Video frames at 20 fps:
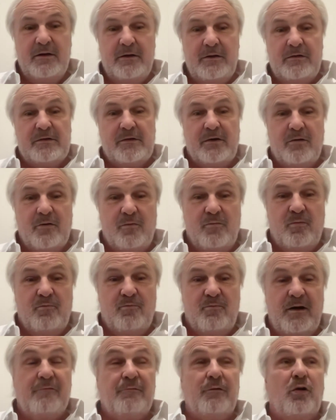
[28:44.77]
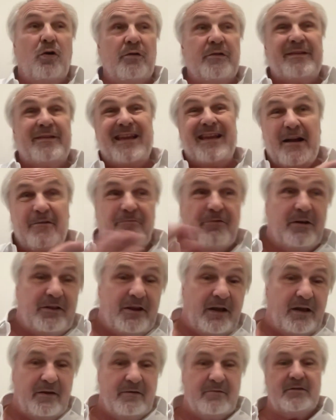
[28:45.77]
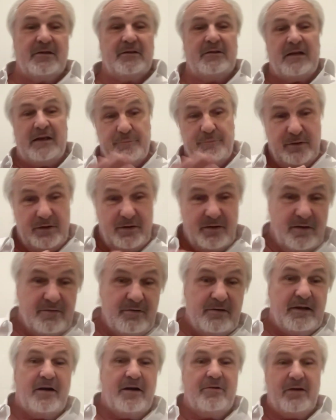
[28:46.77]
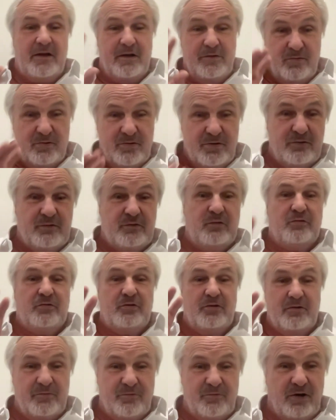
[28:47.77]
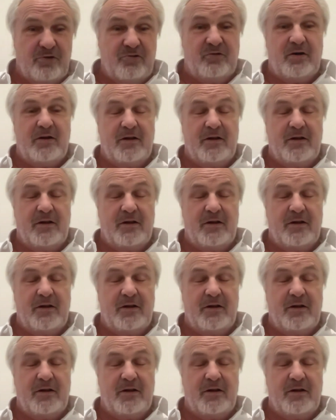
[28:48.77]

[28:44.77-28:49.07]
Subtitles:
So we've lost everything that has been done there in order to turn Russia